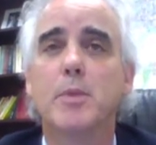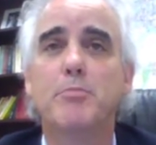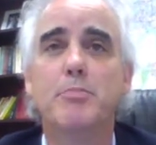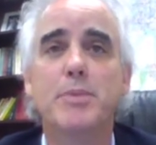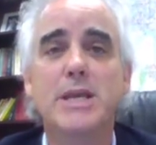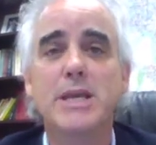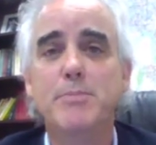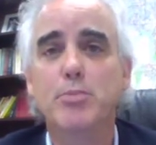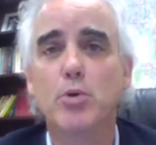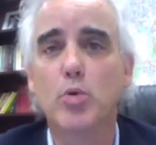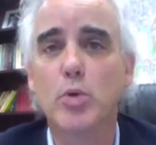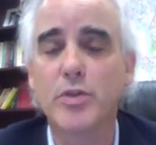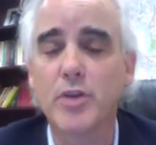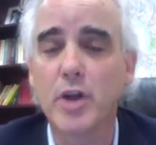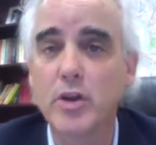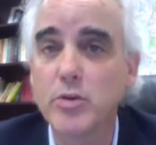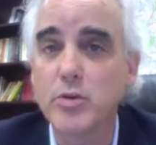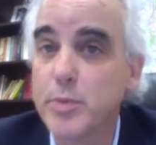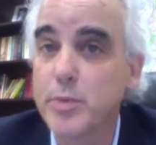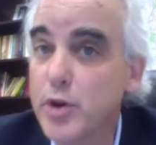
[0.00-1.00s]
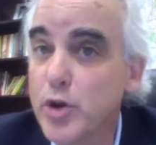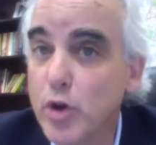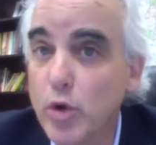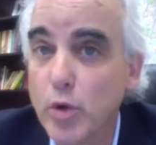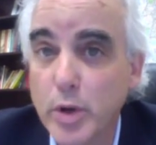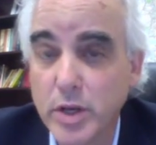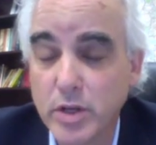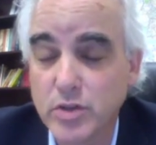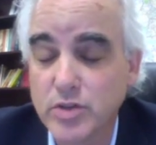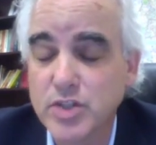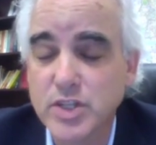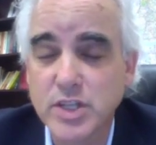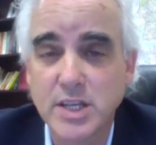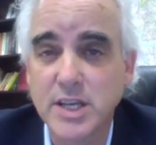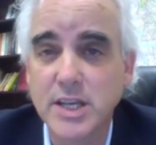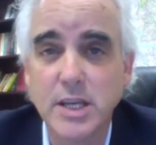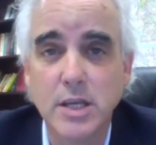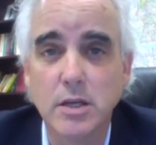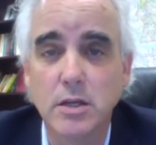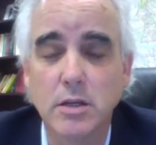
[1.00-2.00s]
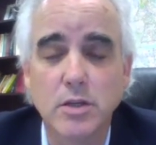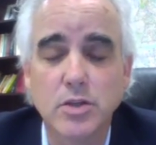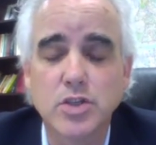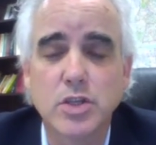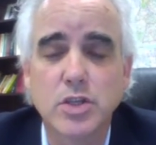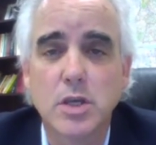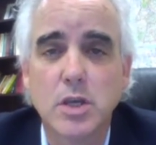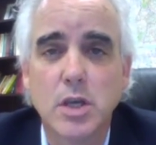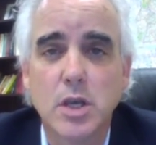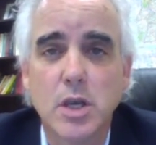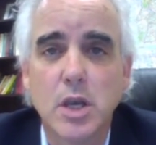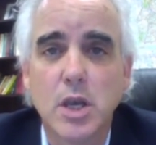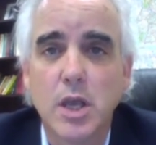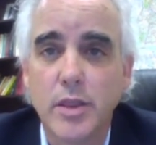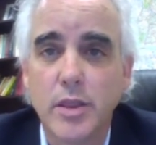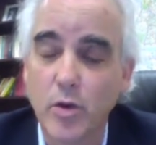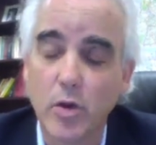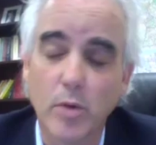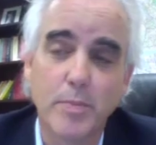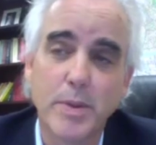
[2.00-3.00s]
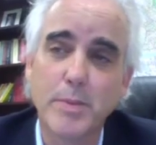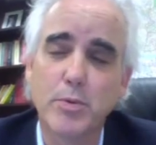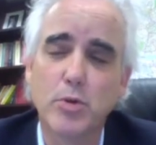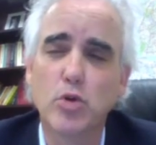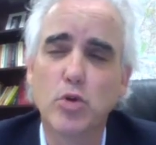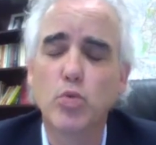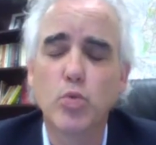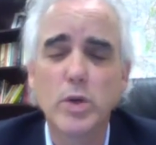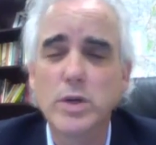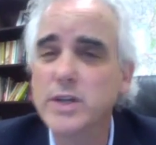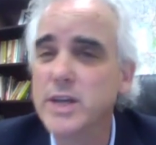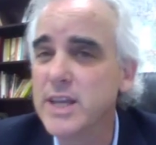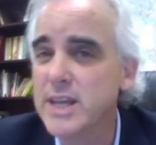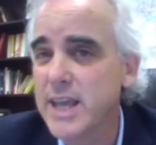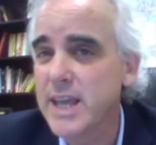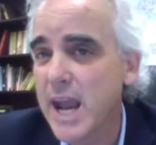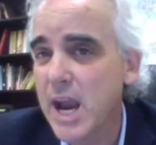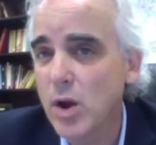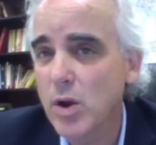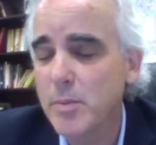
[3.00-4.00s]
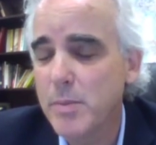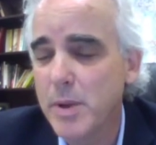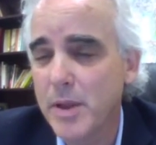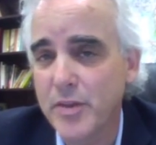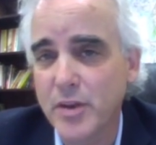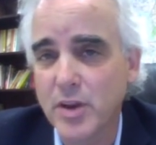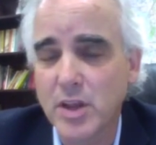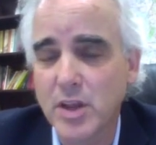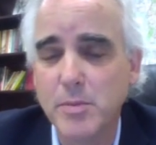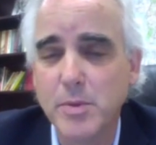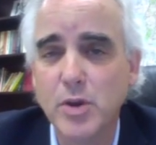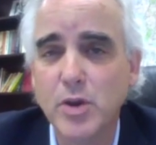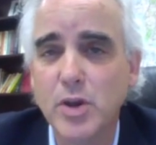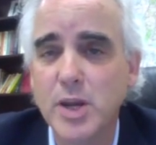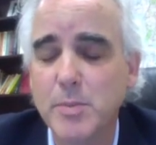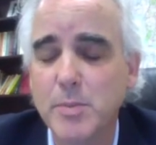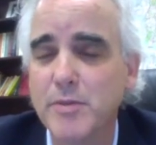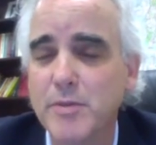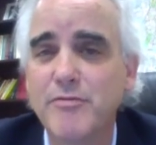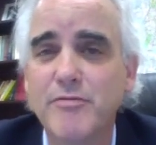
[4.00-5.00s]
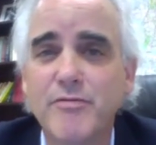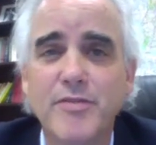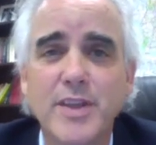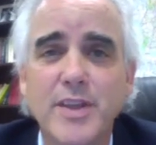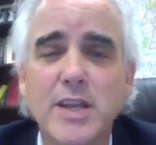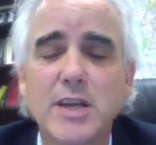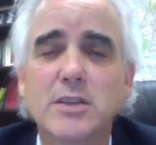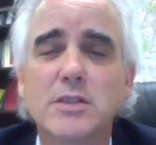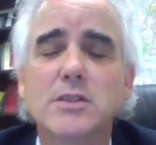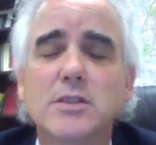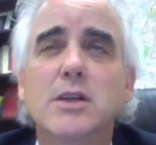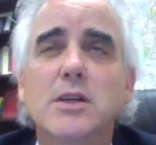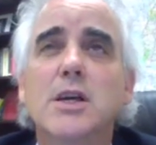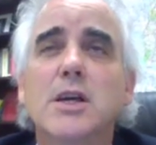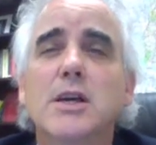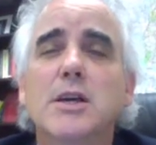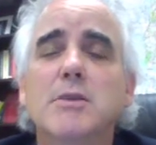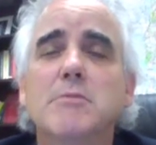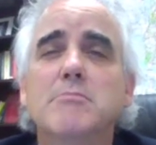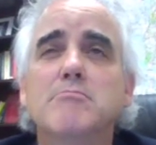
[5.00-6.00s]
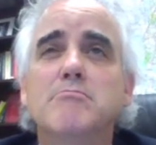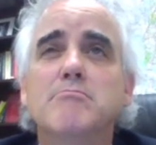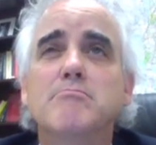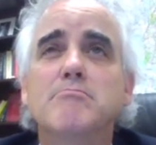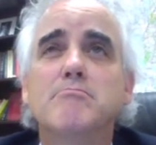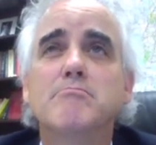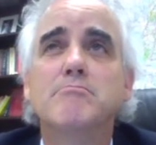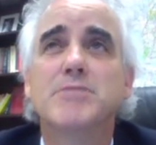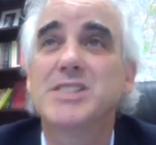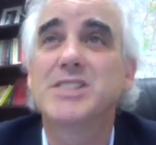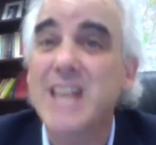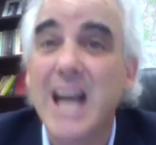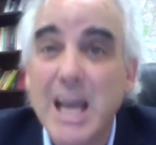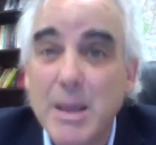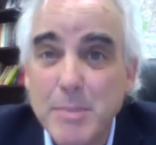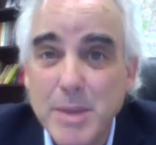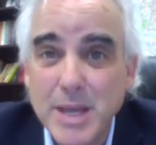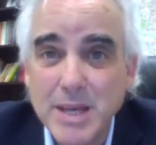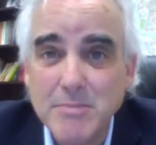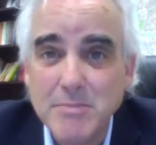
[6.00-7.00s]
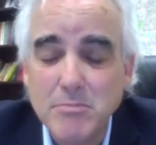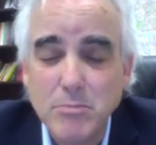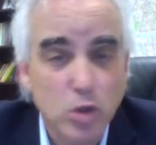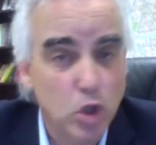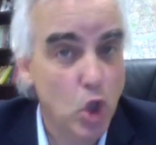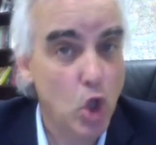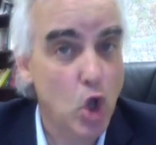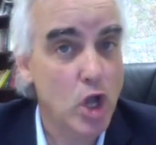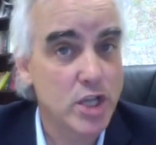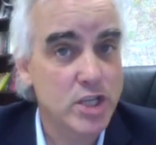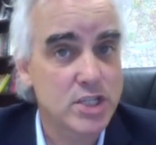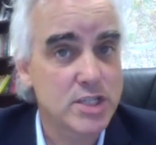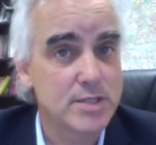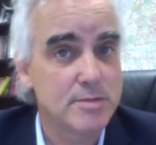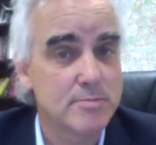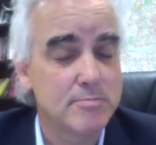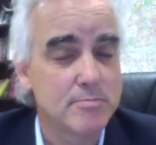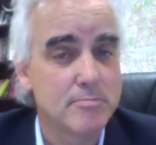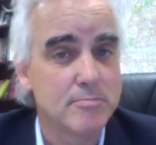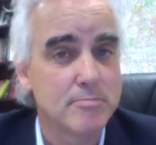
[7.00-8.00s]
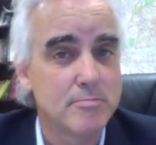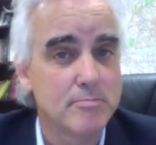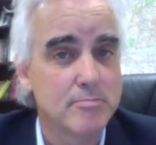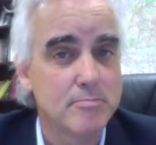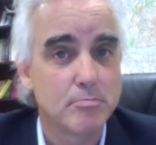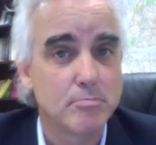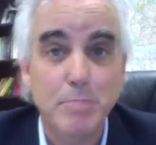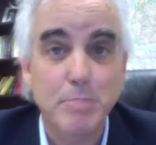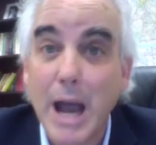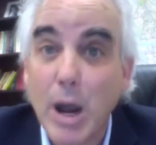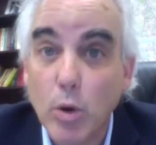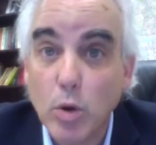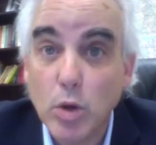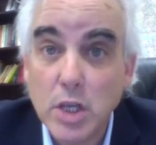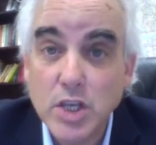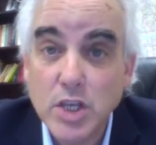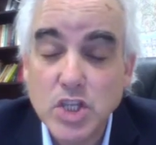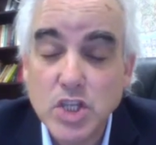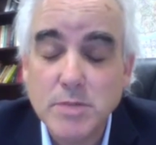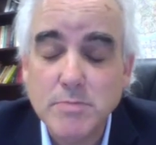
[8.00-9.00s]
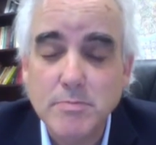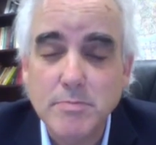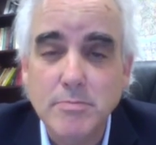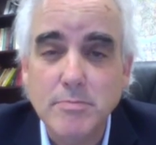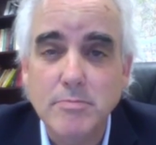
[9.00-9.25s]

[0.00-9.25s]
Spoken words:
people with entrepreneurial skills. There are people who really care about their community but feel stymied, lost, powerless,